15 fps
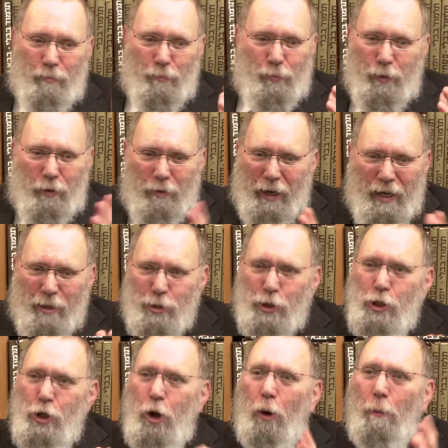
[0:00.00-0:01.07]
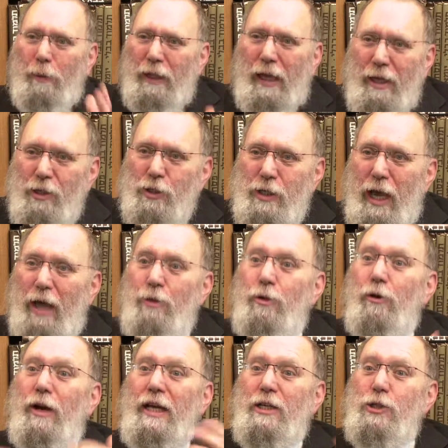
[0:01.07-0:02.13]
There is no place and
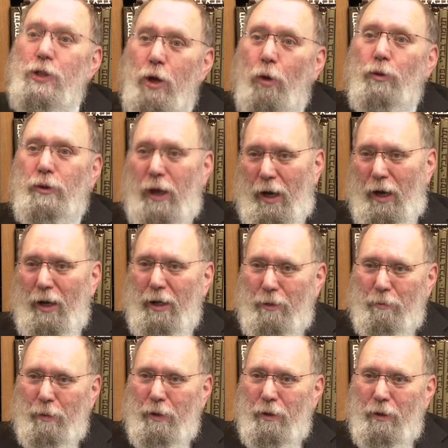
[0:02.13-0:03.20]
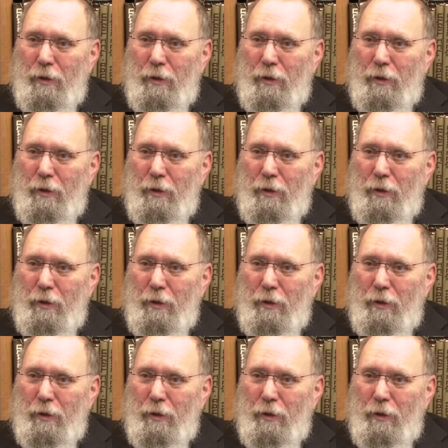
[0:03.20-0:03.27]
there is no time.